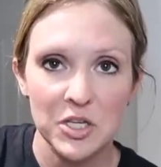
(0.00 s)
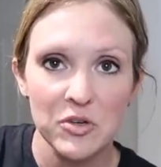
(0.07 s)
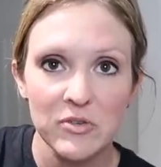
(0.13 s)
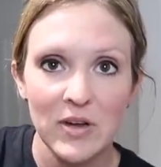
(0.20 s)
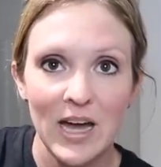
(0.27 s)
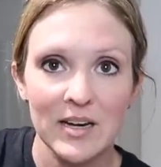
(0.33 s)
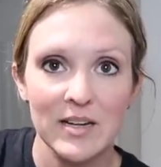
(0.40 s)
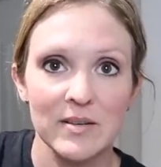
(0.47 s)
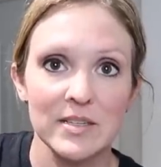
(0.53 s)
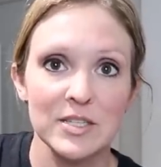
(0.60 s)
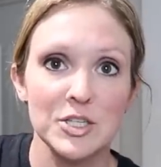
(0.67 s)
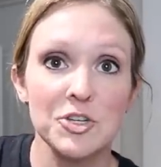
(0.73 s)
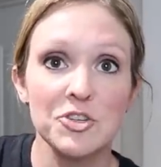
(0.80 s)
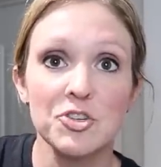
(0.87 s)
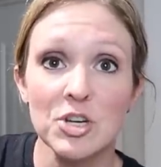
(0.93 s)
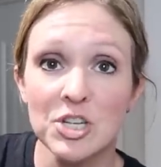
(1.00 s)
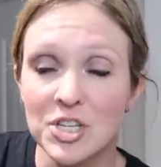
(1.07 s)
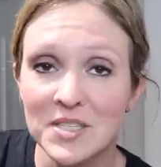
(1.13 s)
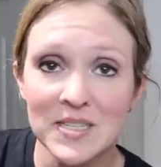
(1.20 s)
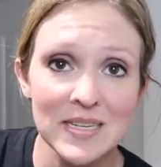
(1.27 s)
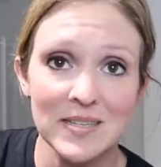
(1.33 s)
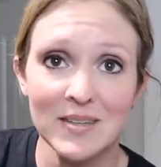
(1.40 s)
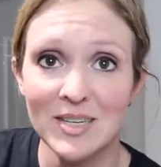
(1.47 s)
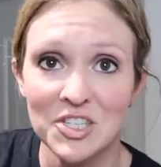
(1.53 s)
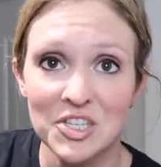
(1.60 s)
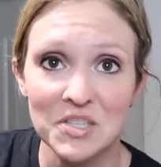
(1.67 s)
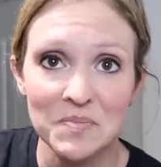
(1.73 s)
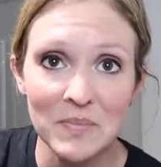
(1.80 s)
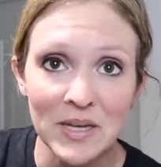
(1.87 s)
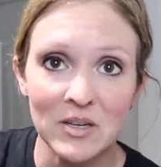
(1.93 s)
You've had a nutritious and
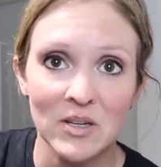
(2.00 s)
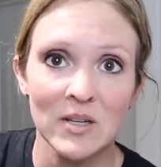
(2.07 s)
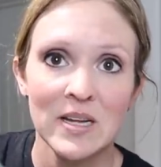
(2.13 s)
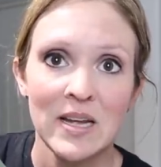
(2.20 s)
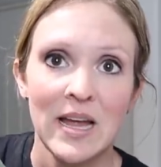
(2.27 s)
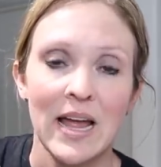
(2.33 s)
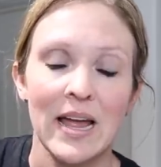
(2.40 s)
delicious meal,